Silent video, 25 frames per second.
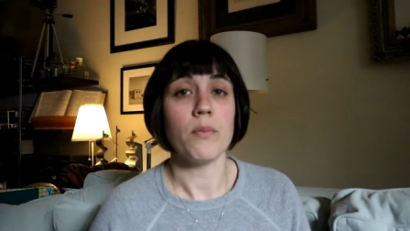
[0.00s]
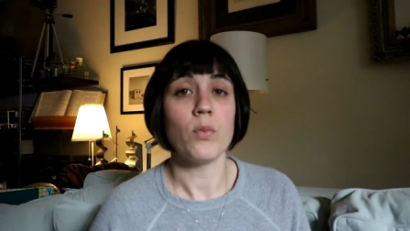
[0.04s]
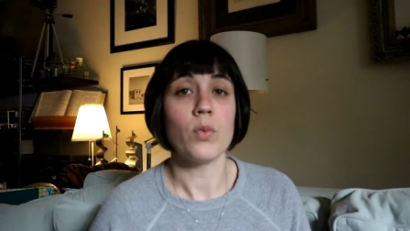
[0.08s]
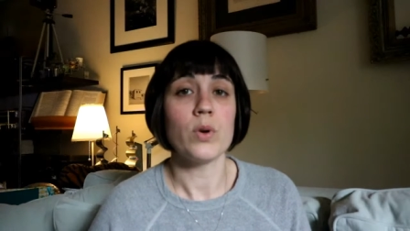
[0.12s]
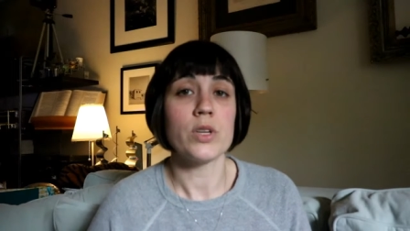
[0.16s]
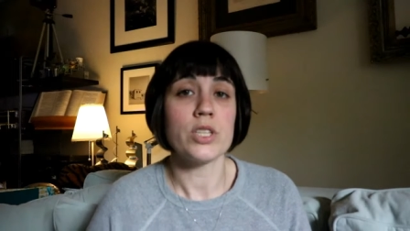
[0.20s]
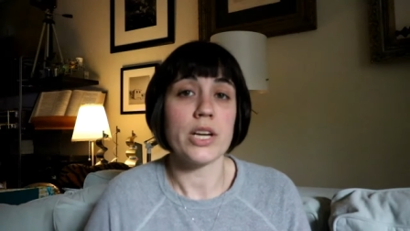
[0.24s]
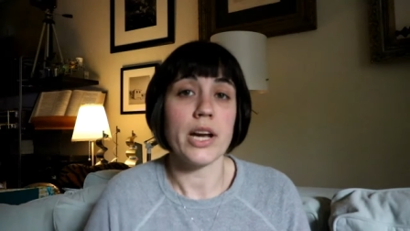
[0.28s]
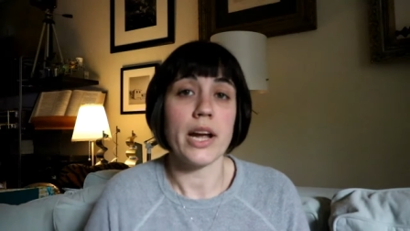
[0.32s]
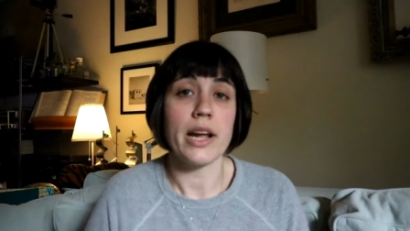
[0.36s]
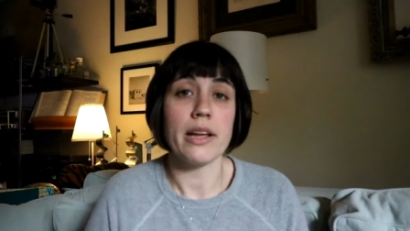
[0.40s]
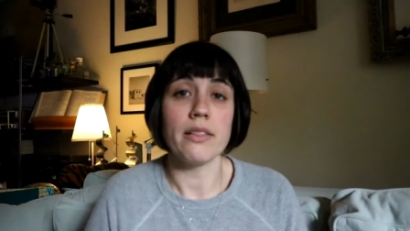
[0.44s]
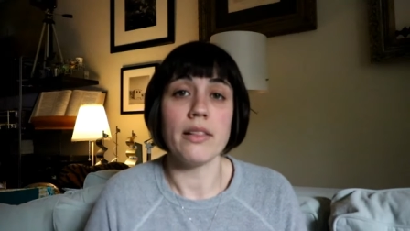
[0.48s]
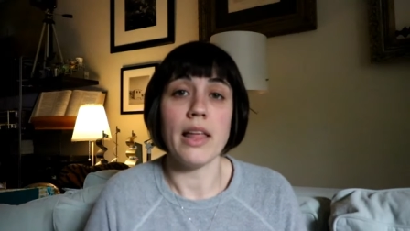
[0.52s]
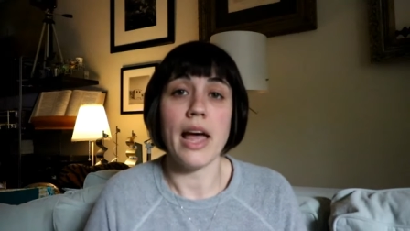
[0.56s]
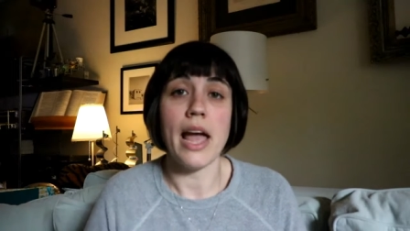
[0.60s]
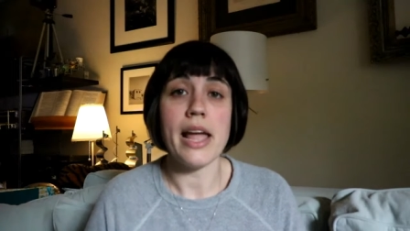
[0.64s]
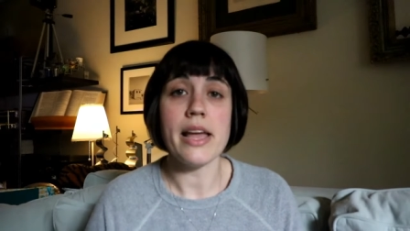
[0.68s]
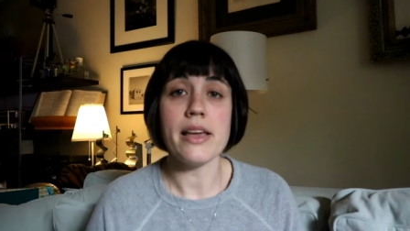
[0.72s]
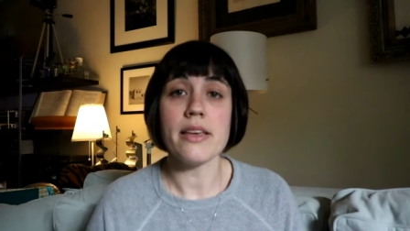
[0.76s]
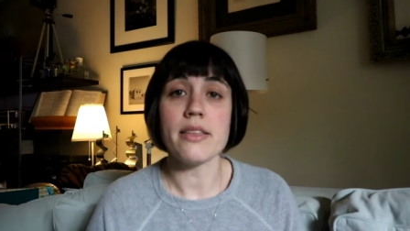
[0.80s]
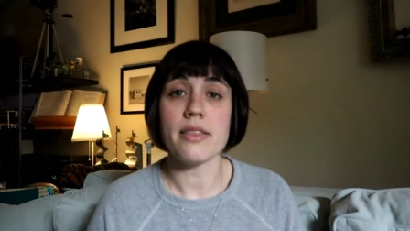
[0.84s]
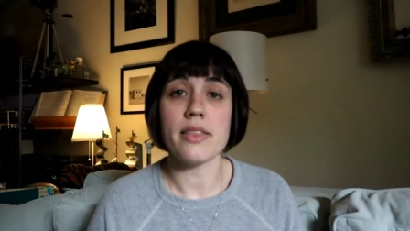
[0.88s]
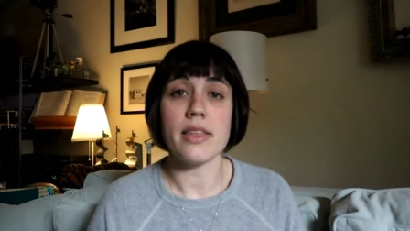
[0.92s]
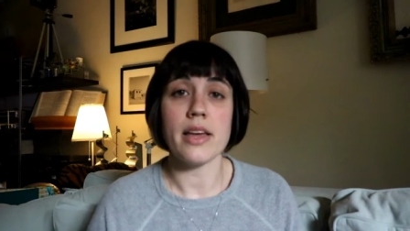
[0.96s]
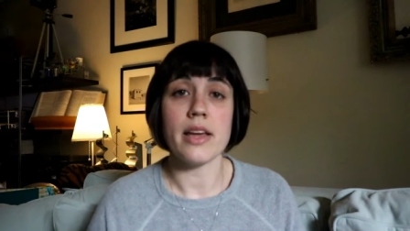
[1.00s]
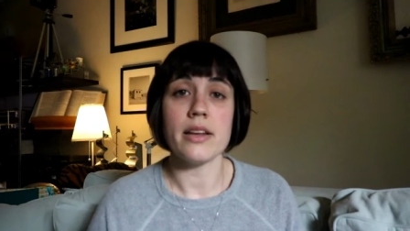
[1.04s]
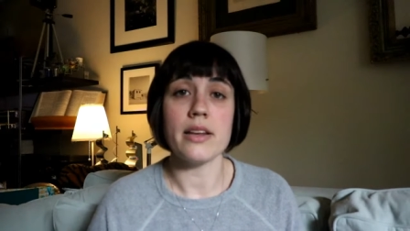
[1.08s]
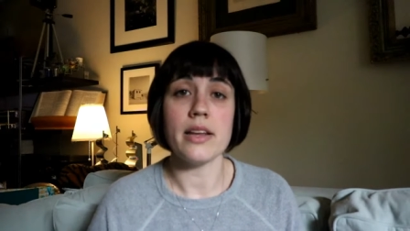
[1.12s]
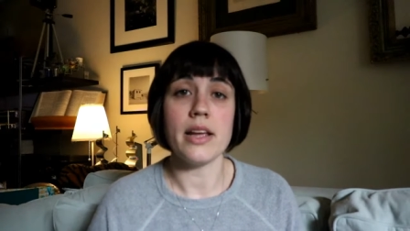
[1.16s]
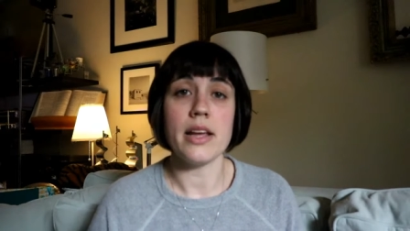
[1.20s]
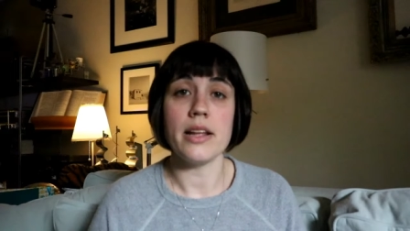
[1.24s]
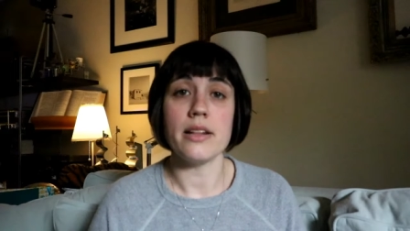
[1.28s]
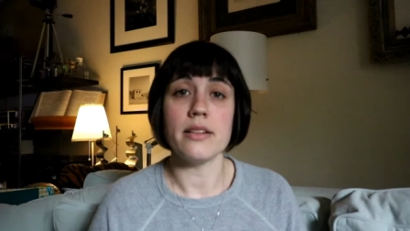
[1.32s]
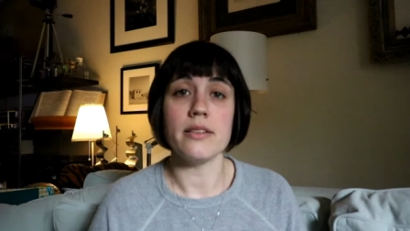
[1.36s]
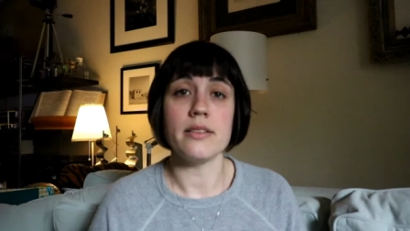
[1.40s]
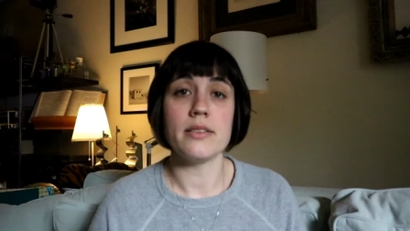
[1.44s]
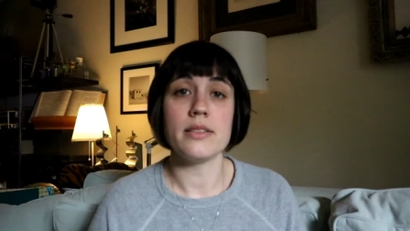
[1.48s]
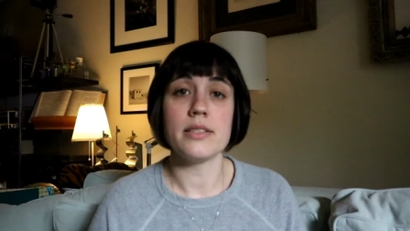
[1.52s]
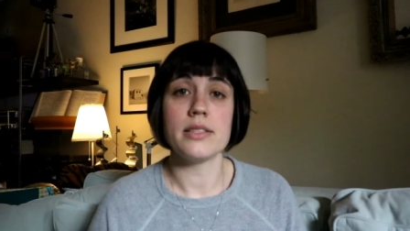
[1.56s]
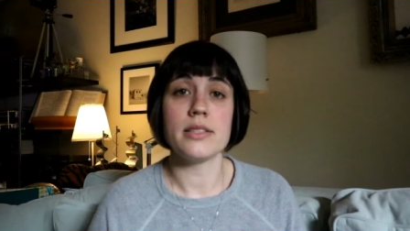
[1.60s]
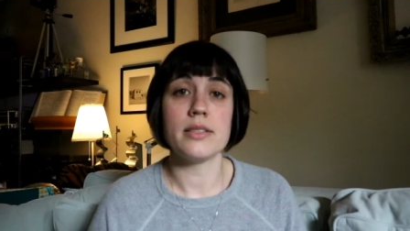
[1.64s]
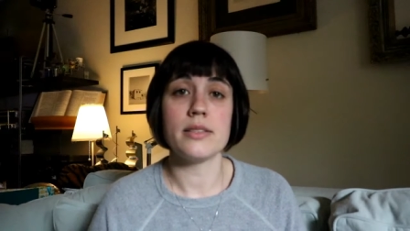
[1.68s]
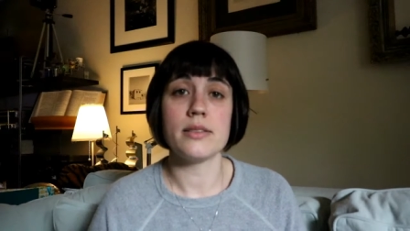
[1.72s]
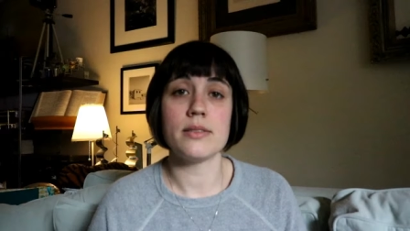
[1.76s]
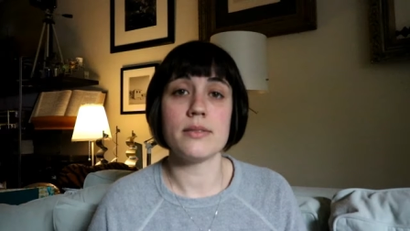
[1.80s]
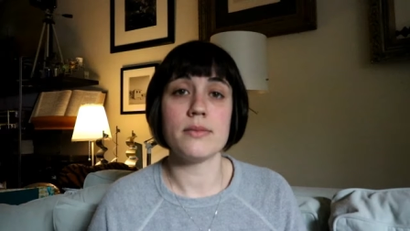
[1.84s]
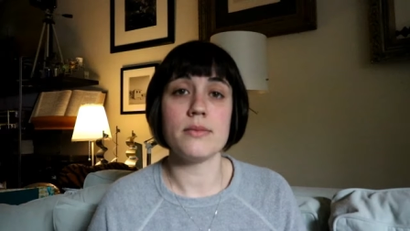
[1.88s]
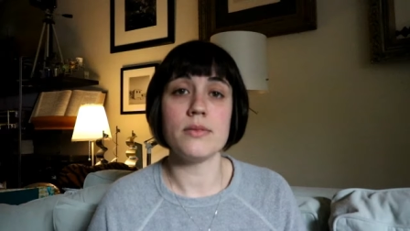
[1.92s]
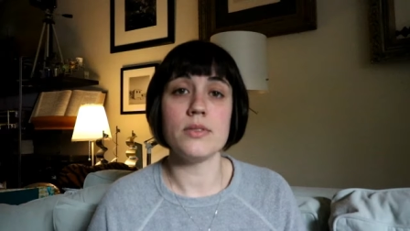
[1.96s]
which I like, that
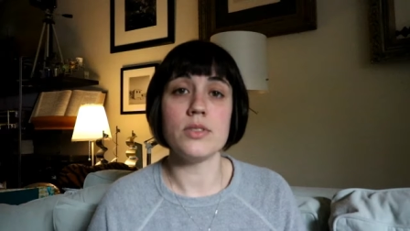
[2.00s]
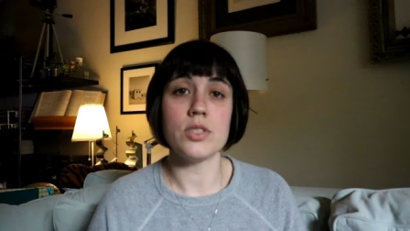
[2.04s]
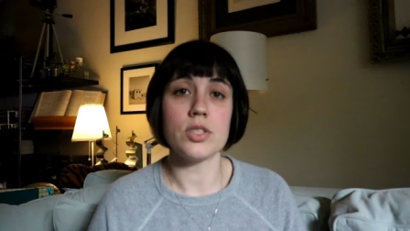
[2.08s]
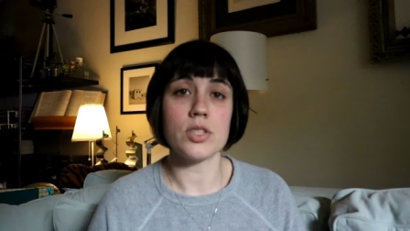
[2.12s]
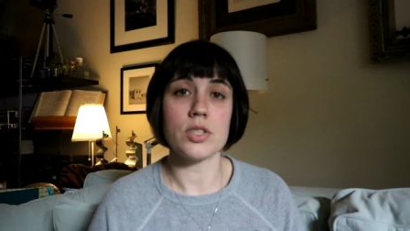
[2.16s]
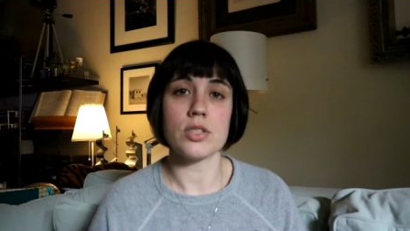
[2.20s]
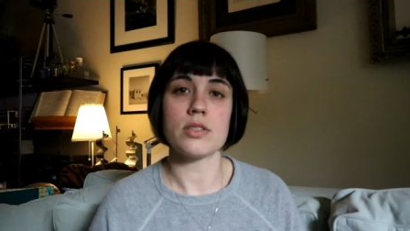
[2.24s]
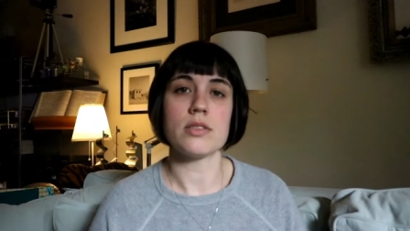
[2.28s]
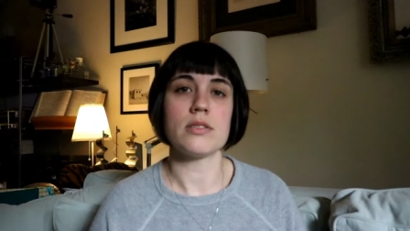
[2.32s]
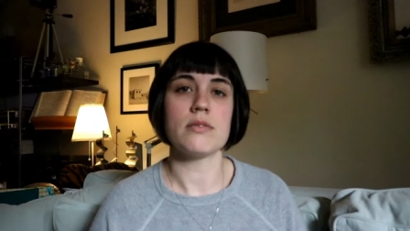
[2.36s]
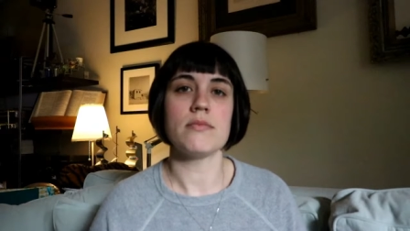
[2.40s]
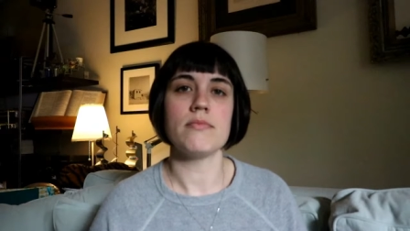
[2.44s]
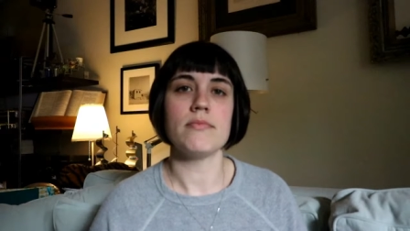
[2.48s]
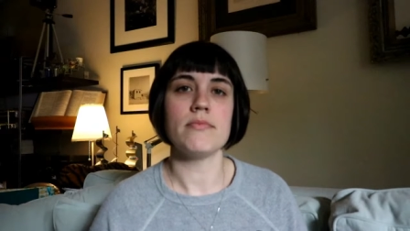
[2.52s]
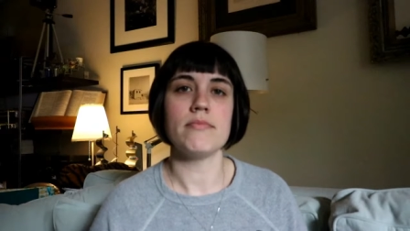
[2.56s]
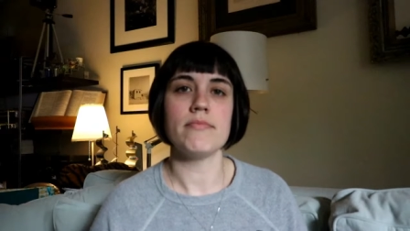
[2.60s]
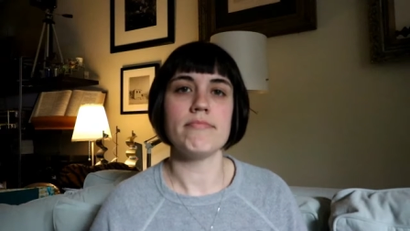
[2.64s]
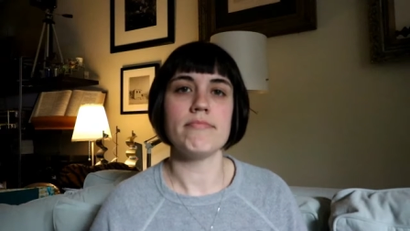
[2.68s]
it's just